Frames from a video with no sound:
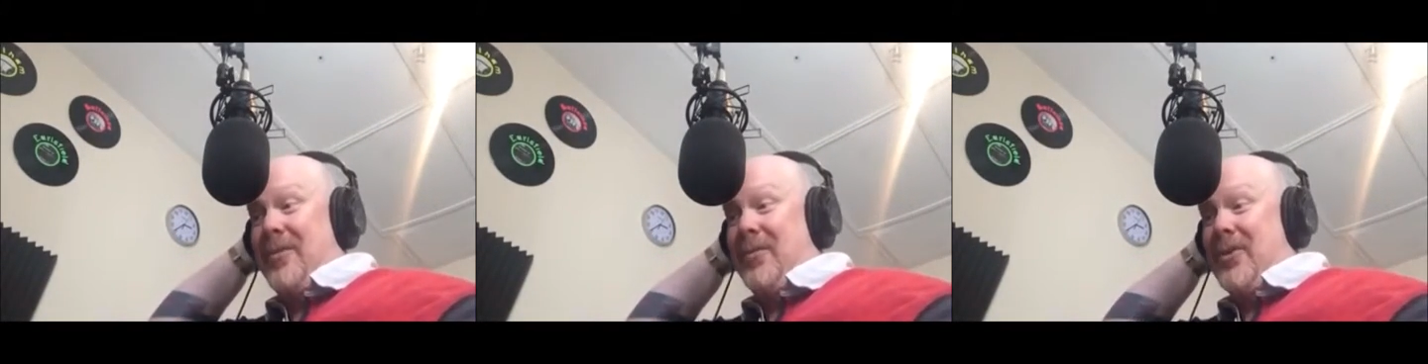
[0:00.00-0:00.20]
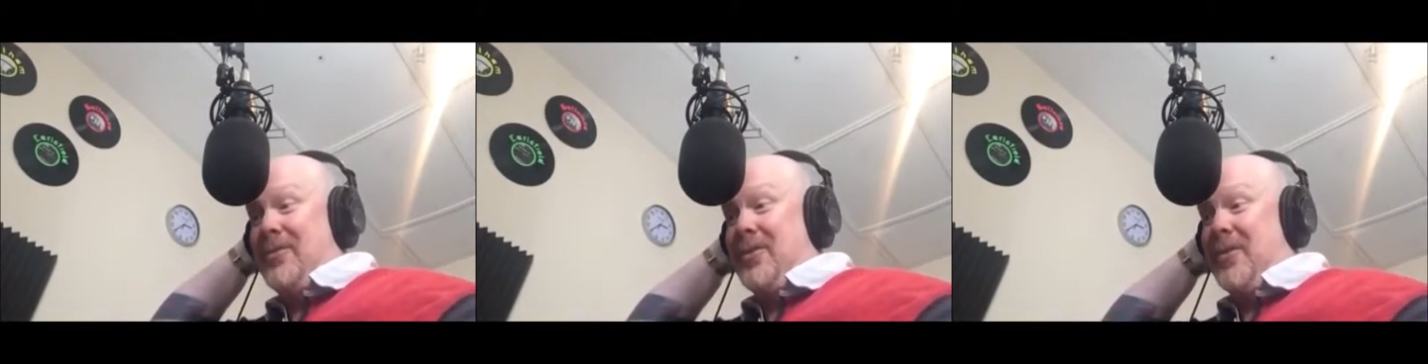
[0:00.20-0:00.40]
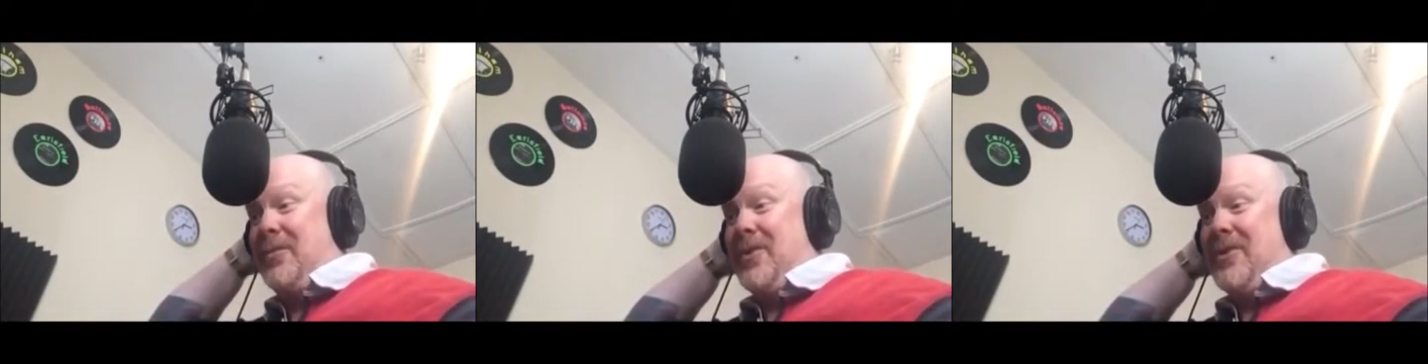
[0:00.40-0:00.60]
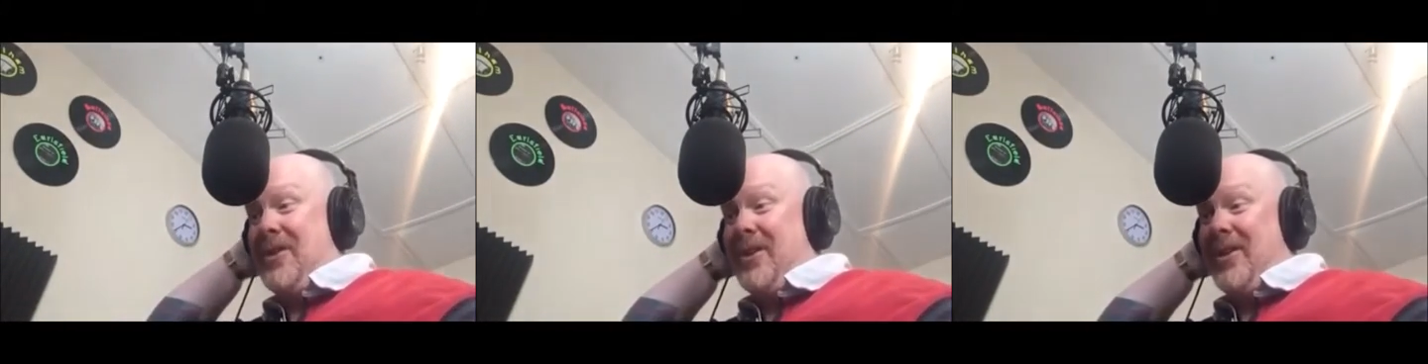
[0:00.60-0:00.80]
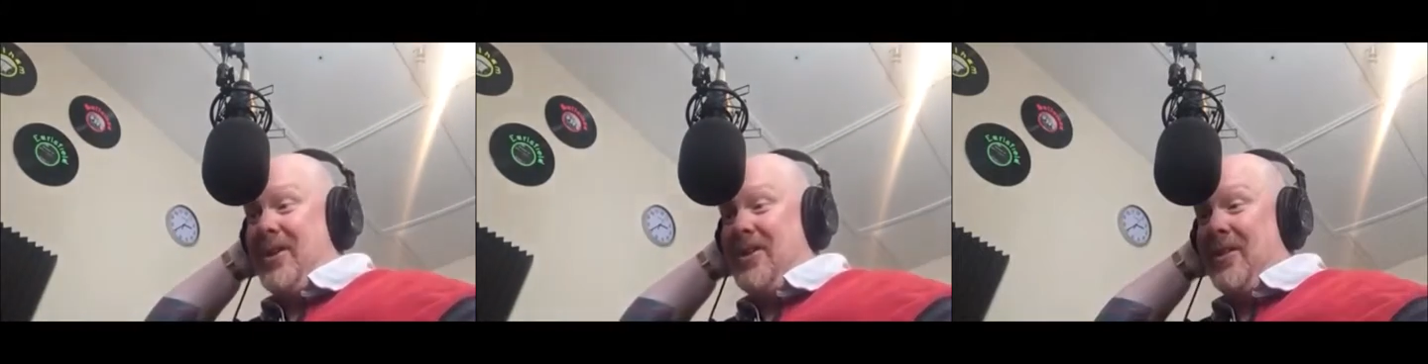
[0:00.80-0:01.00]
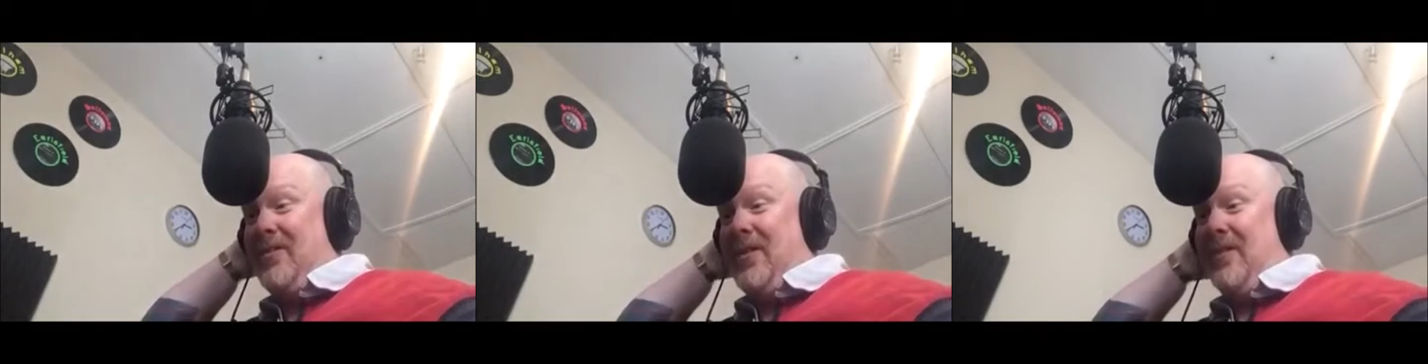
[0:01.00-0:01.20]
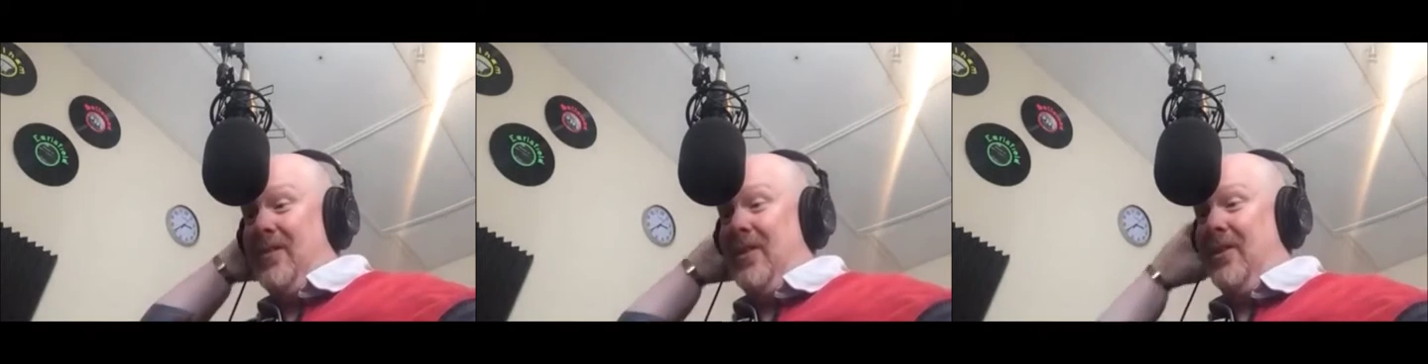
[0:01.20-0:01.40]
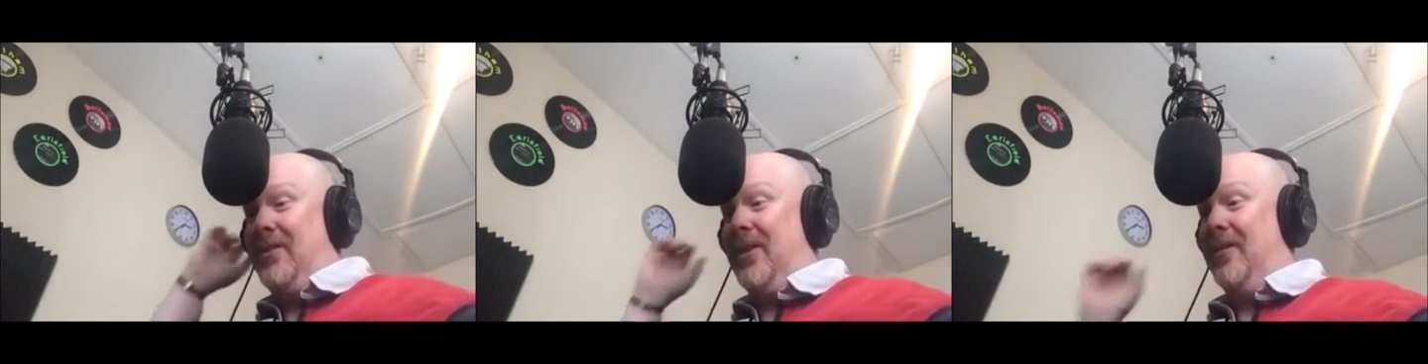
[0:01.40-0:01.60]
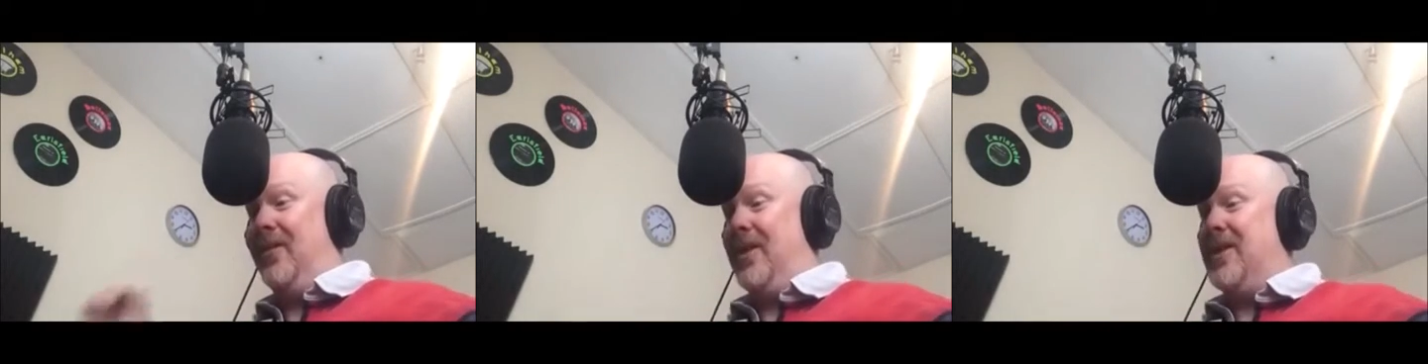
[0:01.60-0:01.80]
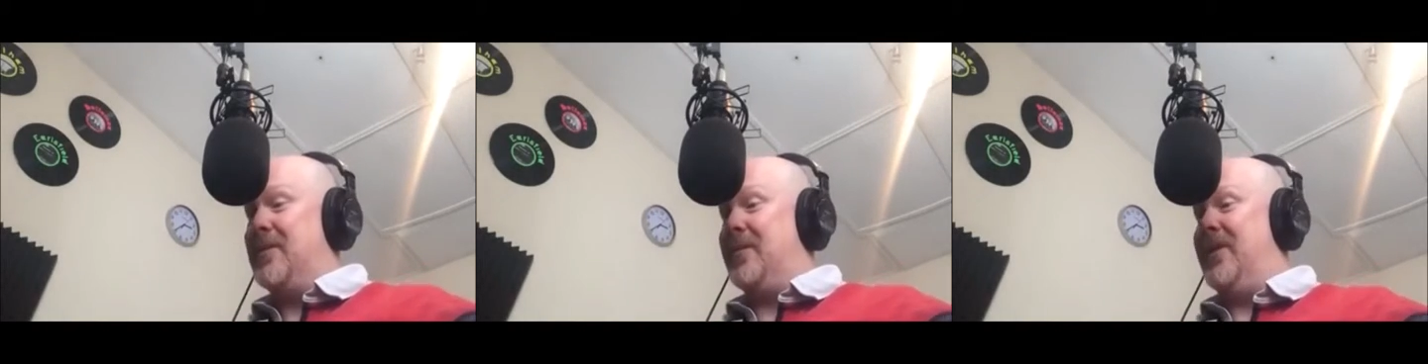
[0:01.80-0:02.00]
in Wandsworth Prison in 1953
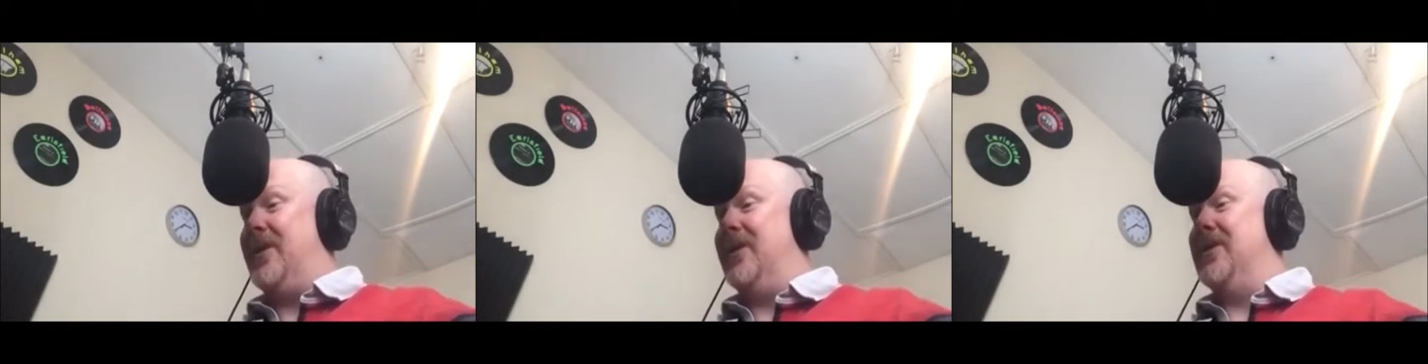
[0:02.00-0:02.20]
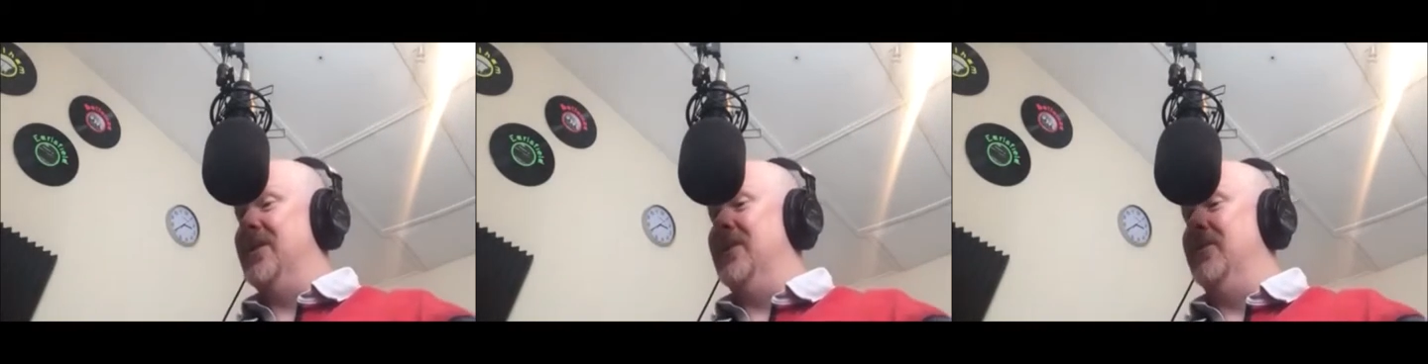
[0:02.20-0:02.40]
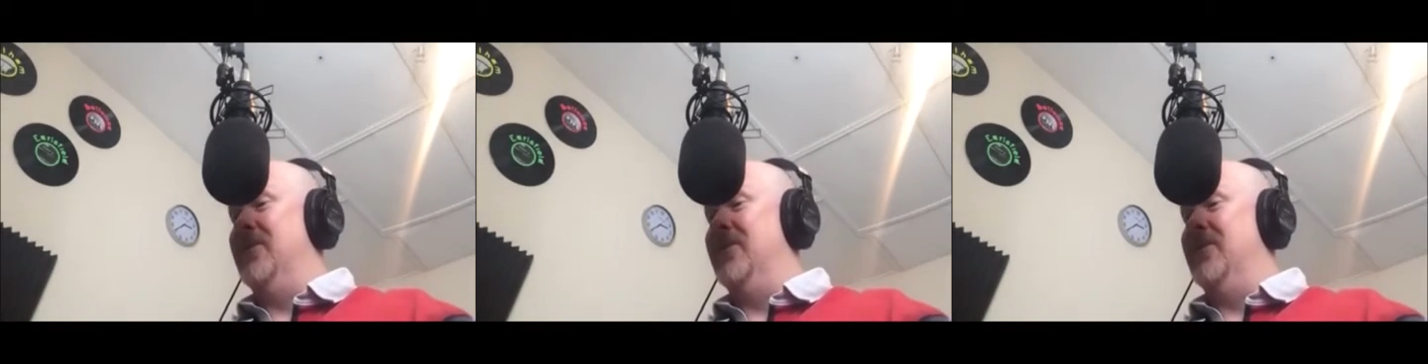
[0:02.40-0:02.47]
for his part in